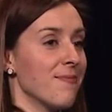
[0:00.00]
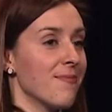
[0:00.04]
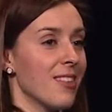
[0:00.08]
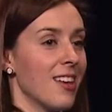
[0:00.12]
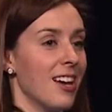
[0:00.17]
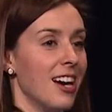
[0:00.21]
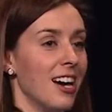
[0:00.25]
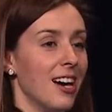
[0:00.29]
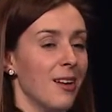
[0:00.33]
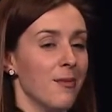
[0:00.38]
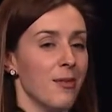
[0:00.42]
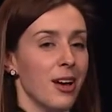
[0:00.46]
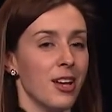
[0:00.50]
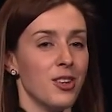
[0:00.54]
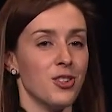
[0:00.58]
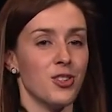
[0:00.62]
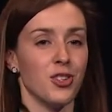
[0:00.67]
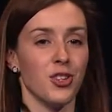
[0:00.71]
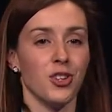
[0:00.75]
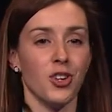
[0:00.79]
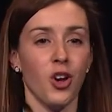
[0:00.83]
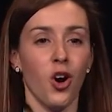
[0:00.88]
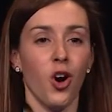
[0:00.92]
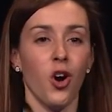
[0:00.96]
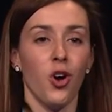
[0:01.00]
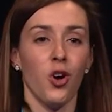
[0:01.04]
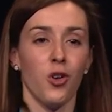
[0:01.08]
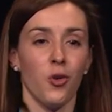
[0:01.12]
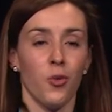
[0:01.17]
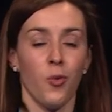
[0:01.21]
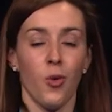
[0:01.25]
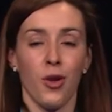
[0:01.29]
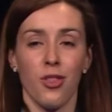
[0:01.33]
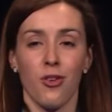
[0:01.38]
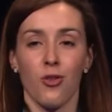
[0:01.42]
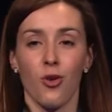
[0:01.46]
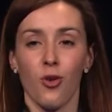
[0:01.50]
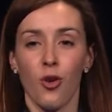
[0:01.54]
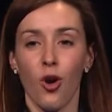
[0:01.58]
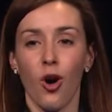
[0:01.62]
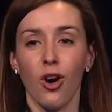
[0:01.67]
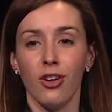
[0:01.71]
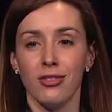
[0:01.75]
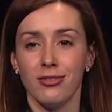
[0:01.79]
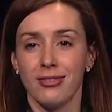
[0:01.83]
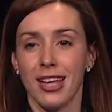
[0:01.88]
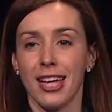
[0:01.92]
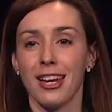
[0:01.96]
And do you know whether or
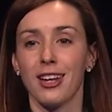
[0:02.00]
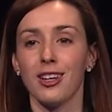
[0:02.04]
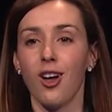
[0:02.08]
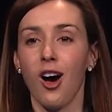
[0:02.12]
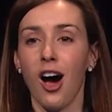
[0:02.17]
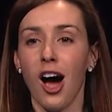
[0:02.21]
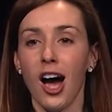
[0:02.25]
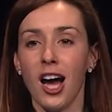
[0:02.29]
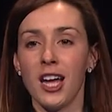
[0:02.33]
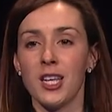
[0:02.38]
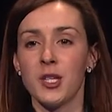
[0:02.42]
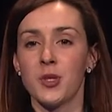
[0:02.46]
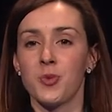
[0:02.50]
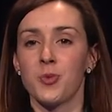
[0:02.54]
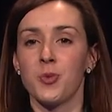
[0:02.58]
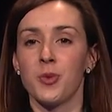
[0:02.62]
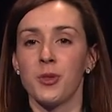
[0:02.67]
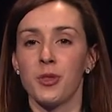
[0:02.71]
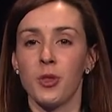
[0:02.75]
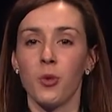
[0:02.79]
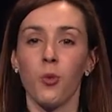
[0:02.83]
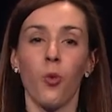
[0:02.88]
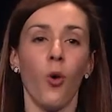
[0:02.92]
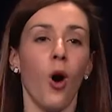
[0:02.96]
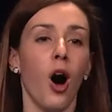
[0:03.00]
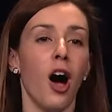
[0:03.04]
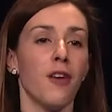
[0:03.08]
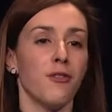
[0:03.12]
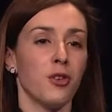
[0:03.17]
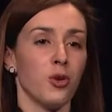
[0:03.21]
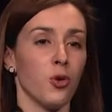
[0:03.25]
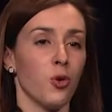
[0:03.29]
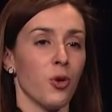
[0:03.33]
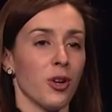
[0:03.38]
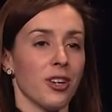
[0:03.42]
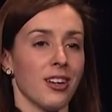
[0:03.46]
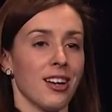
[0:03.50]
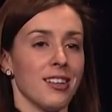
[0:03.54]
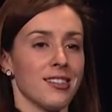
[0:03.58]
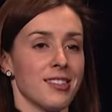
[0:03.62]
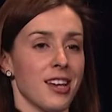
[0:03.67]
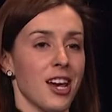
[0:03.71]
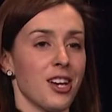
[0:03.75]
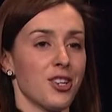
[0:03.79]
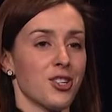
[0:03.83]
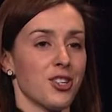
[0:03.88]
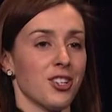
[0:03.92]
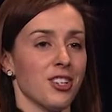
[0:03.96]
not that aligns with the why of your
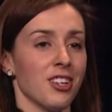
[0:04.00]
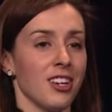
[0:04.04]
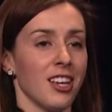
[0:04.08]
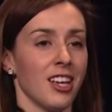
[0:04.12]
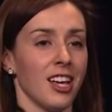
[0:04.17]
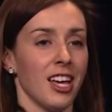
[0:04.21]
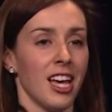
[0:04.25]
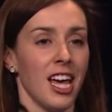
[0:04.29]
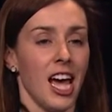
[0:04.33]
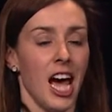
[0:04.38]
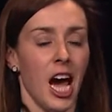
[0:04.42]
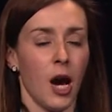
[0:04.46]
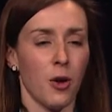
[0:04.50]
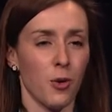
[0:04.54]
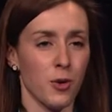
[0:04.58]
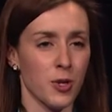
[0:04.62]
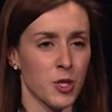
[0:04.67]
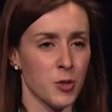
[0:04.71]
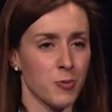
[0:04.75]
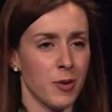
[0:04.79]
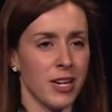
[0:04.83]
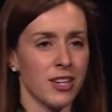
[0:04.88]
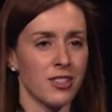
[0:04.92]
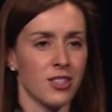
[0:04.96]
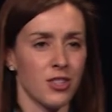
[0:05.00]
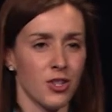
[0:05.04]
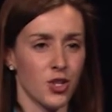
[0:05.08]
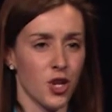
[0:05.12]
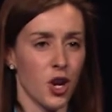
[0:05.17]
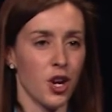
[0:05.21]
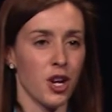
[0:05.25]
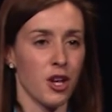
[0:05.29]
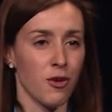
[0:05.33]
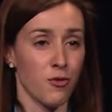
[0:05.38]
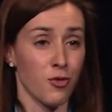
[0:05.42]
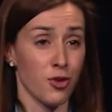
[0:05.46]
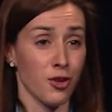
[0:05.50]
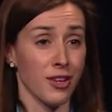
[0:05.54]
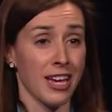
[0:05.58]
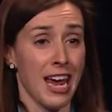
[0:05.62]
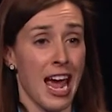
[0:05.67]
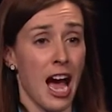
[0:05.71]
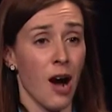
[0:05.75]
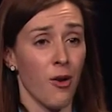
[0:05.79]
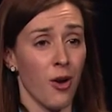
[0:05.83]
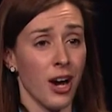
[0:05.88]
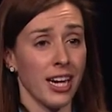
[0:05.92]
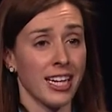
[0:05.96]
organisation? I want to speak to the journey of really
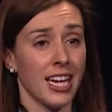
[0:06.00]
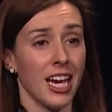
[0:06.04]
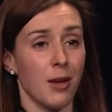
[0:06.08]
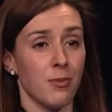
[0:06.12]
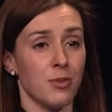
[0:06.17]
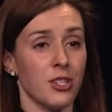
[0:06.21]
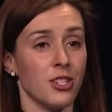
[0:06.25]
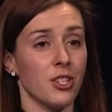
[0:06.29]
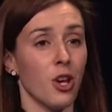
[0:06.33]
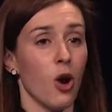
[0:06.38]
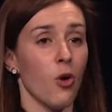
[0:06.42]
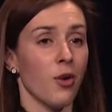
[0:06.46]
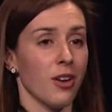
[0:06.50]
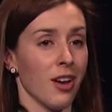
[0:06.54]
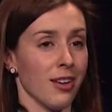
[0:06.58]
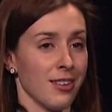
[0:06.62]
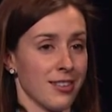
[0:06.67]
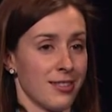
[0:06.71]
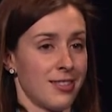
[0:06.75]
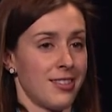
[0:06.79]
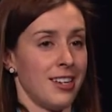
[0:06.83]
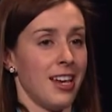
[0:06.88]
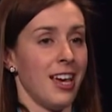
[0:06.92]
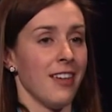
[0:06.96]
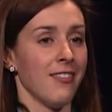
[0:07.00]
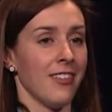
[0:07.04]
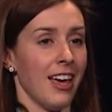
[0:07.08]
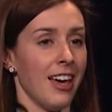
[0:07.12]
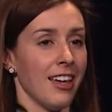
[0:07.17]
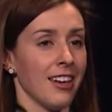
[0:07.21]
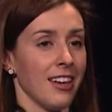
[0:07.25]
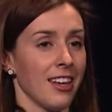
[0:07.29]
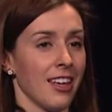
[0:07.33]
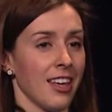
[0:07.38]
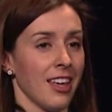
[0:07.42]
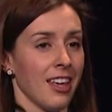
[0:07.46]
how I came to know and understand that.